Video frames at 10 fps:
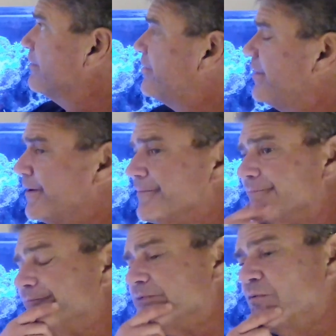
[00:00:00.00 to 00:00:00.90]
going to think,
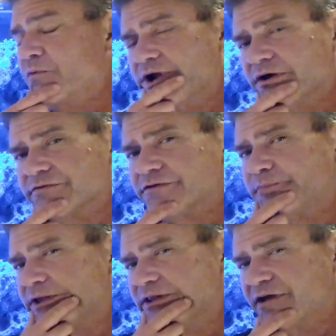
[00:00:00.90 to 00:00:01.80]
what else has
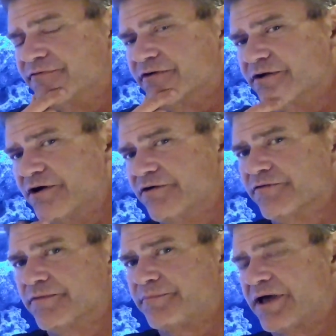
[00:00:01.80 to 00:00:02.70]
been different
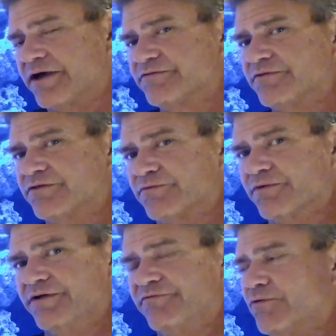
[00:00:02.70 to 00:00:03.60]
over the past
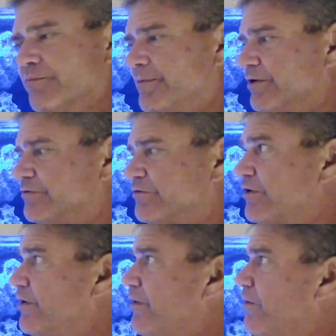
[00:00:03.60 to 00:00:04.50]
3-4 months?
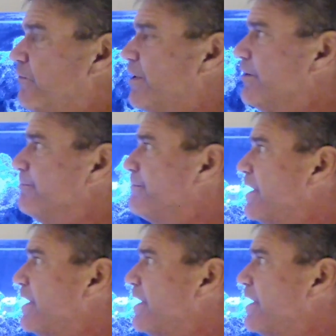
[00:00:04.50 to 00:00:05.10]
Well,